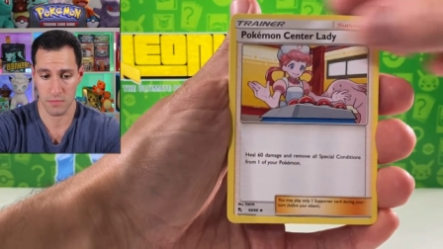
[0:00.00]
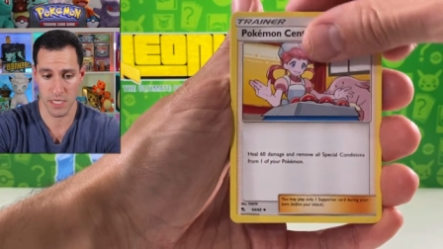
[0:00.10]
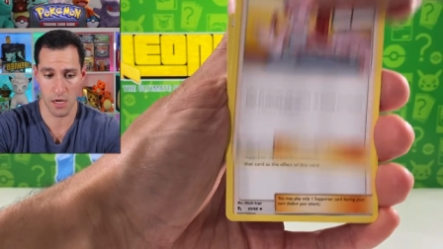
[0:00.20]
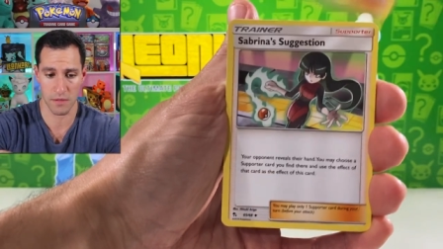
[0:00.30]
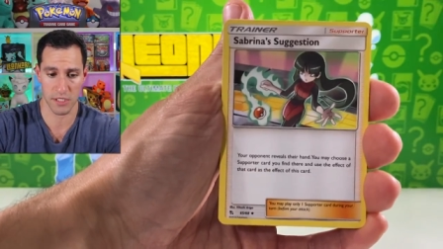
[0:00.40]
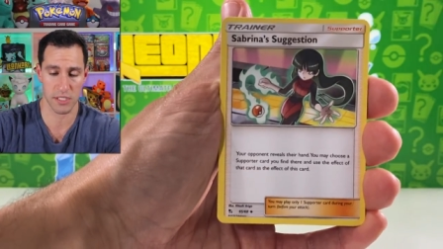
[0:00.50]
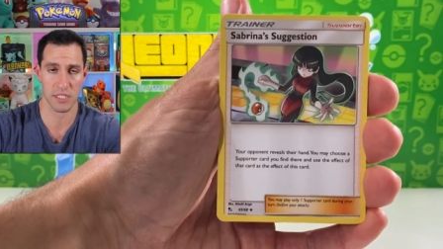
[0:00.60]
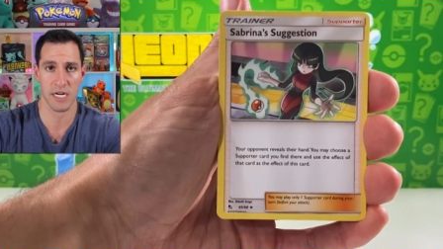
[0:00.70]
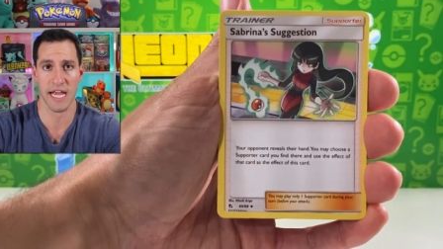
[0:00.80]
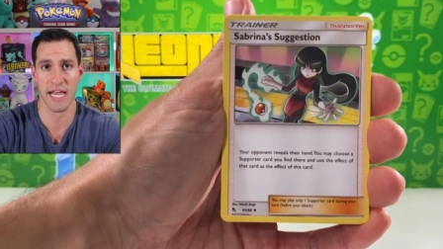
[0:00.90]
You know, this is
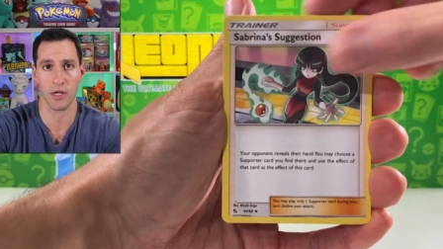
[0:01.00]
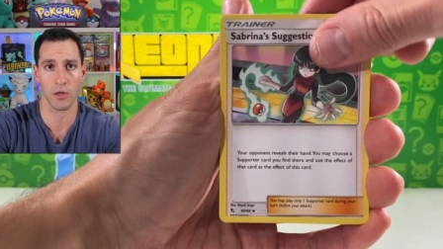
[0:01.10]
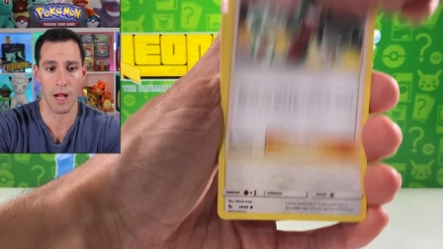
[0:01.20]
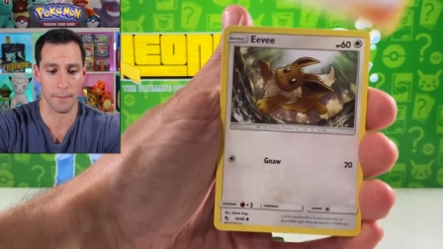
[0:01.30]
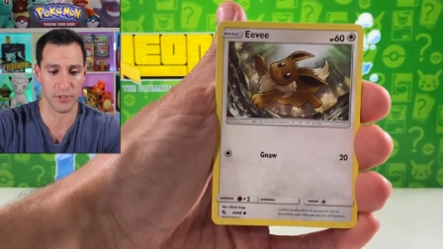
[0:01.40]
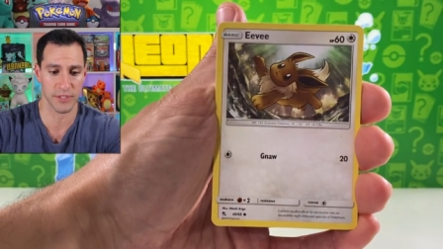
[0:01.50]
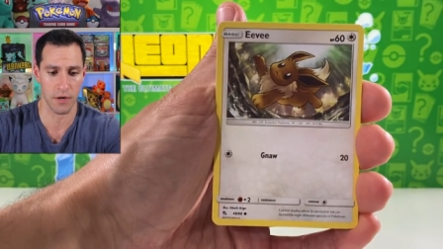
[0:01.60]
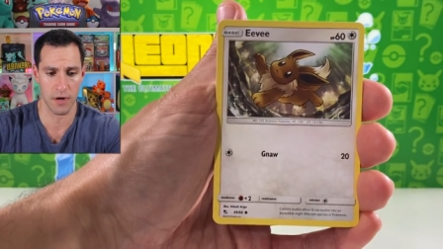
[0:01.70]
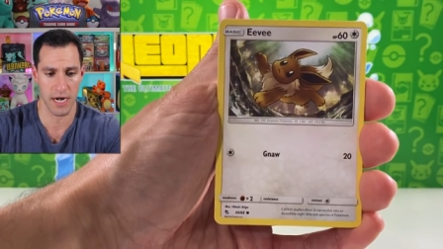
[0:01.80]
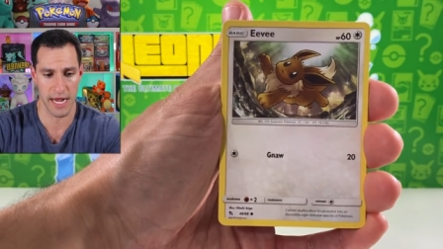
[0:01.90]
an eco
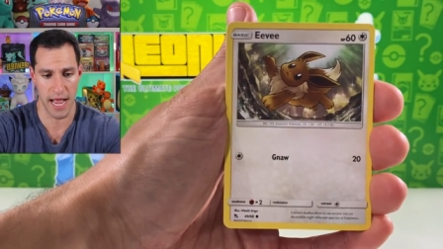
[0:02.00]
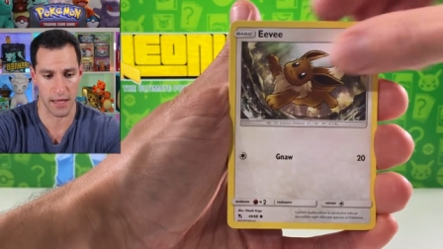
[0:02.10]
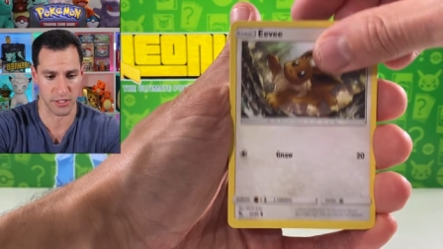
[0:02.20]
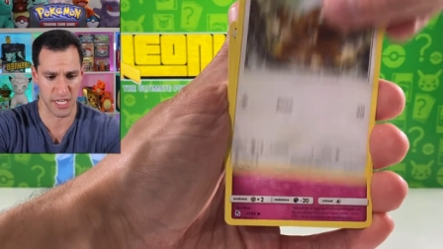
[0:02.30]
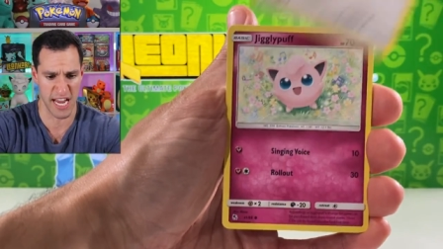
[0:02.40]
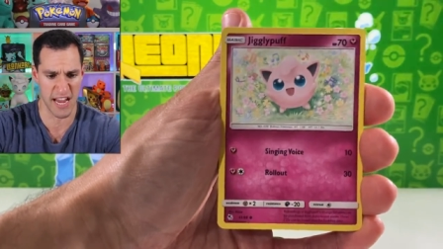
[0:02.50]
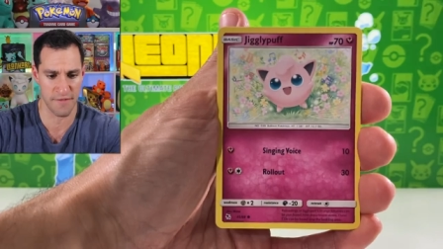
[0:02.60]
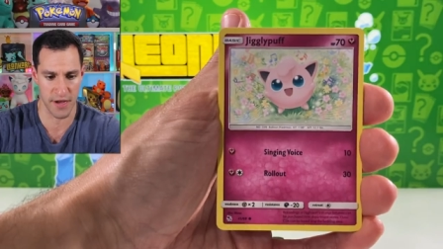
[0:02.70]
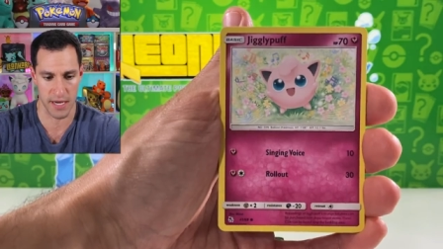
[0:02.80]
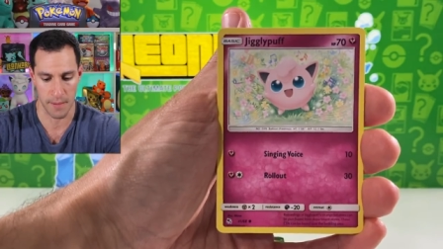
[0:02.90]
opportunity house.
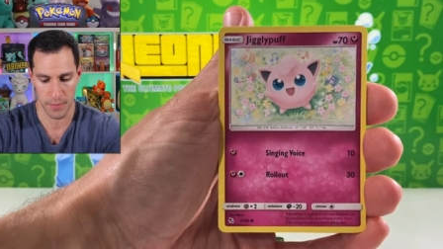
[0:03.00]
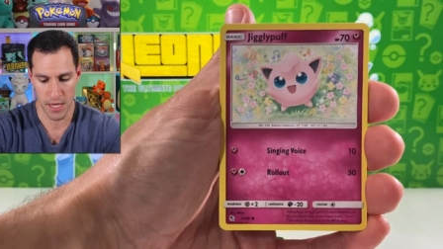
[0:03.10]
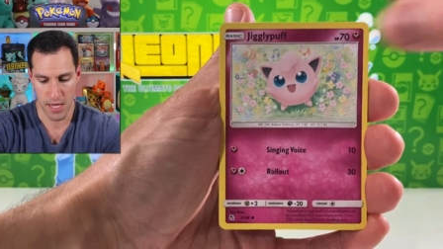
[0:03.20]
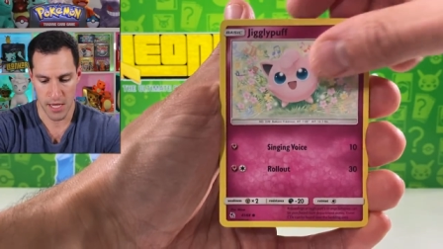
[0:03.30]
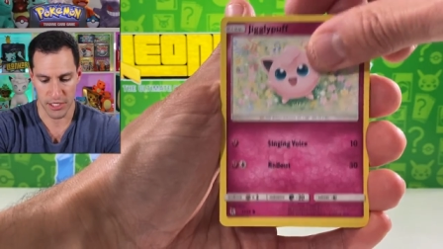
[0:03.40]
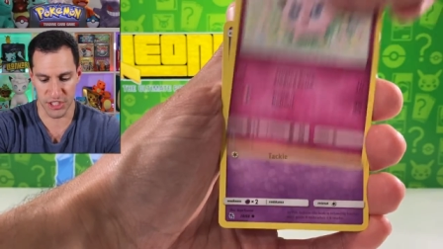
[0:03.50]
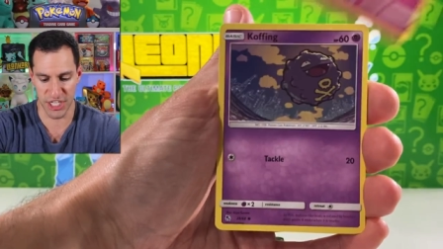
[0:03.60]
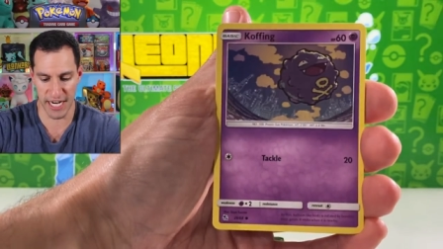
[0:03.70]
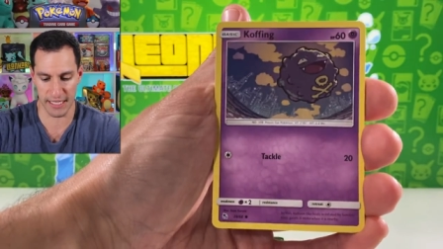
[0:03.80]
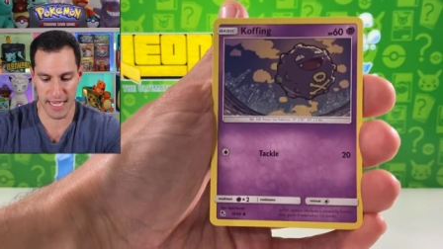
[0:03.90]
Eevee,
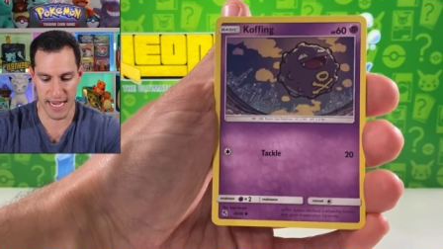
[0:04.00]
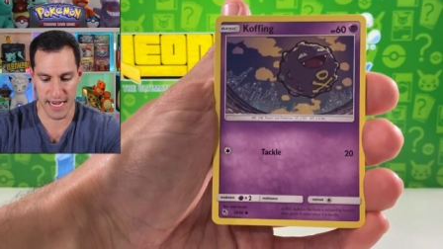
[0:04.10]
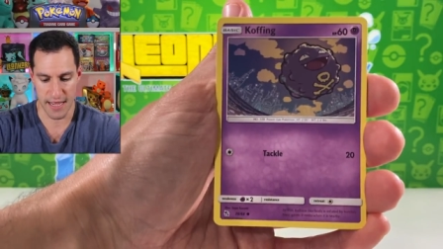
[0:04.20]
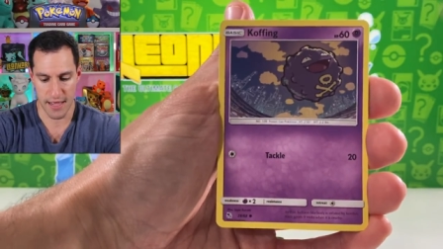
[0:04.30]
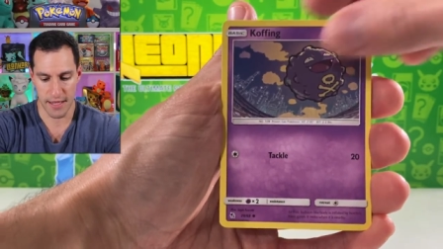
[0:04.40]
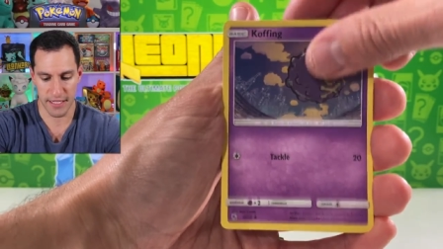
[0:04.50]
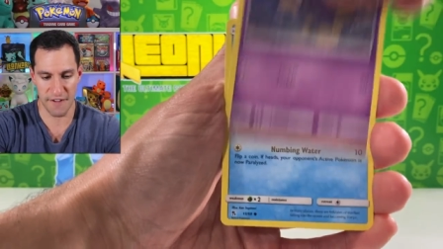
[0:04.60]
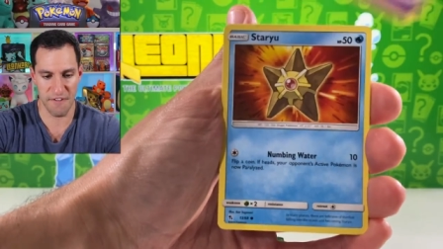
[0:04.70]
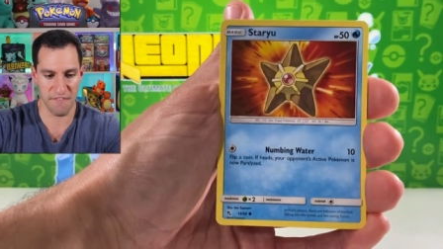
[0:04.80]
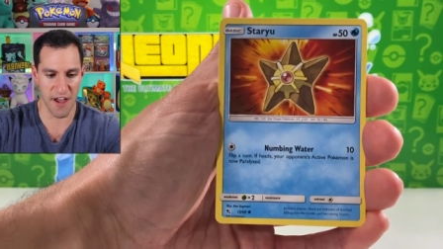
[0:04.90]
Jiggly,
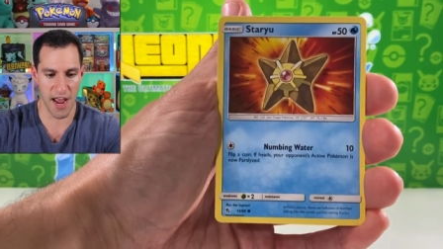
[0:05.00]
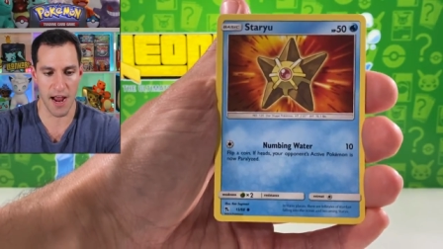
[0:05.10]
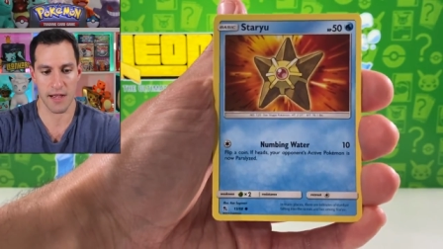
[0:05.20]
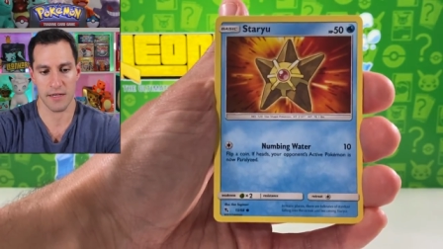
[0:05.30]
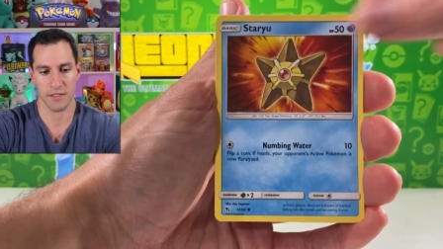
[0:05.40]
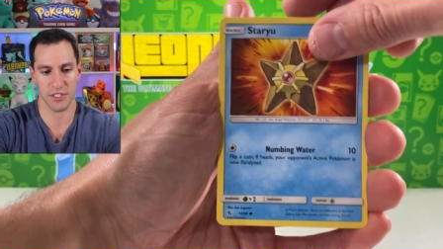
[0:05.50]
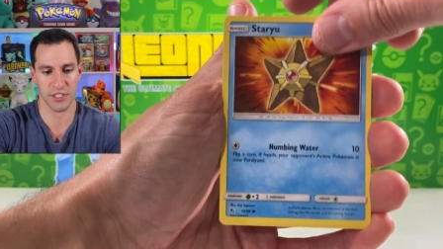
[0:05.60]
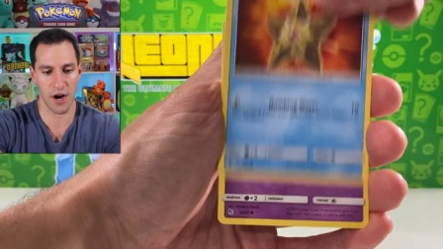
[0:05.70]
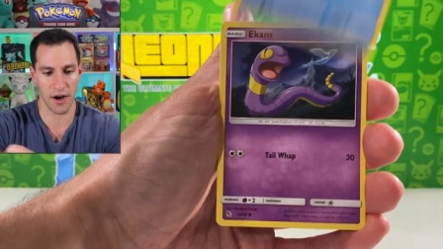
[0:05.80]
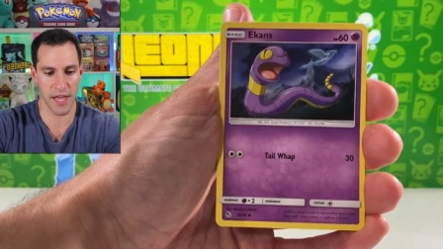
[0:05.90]
Cafefe,
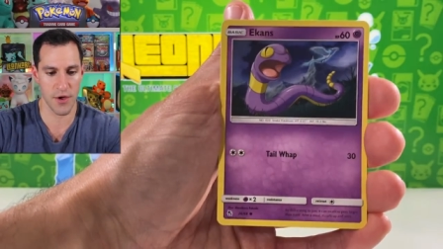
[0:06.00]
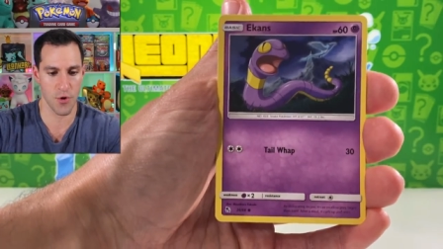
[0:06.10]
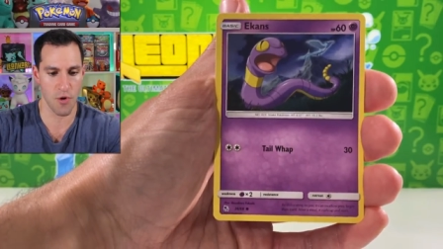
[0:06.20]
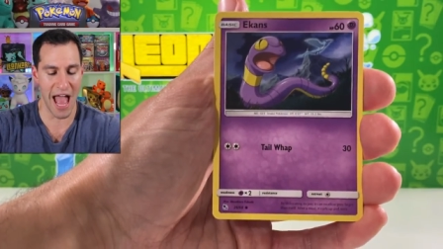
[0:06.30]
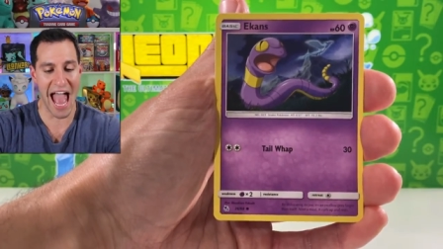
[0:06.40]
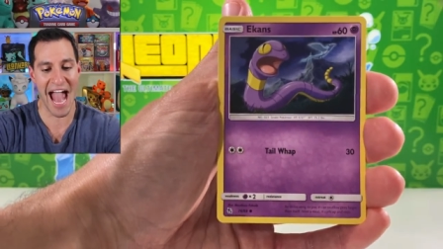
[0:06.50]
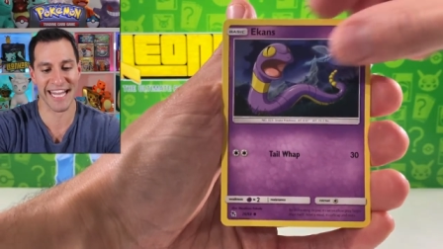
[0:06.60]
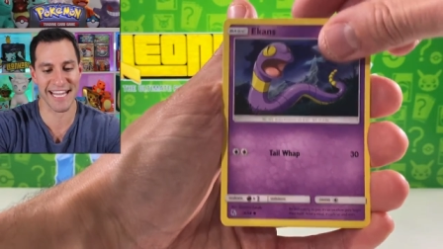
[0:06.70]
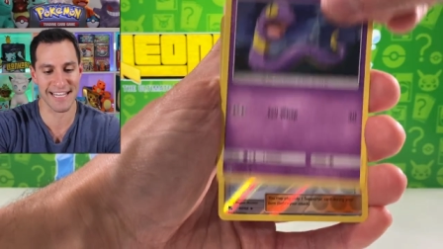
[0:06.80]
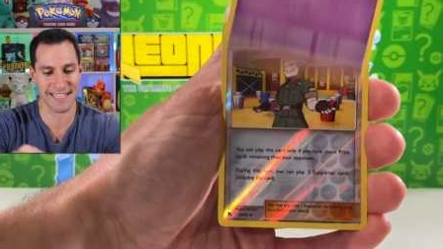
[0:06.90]
Staryu,
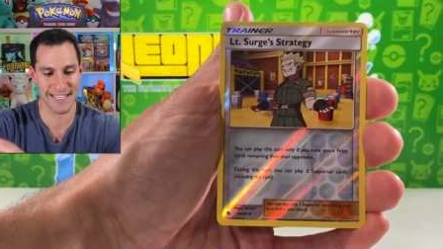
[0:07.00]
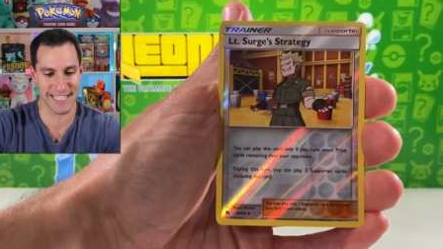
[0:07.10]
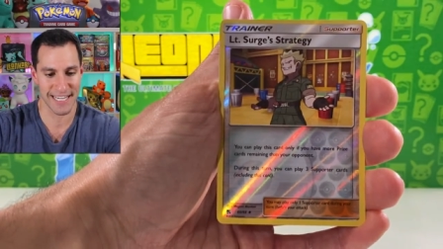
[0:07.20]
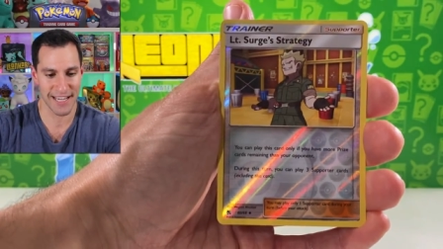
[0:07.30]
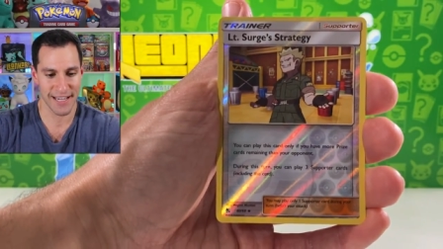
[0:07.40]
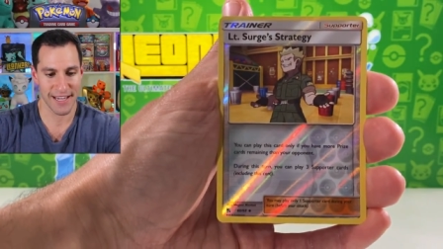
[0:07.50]
Ekans,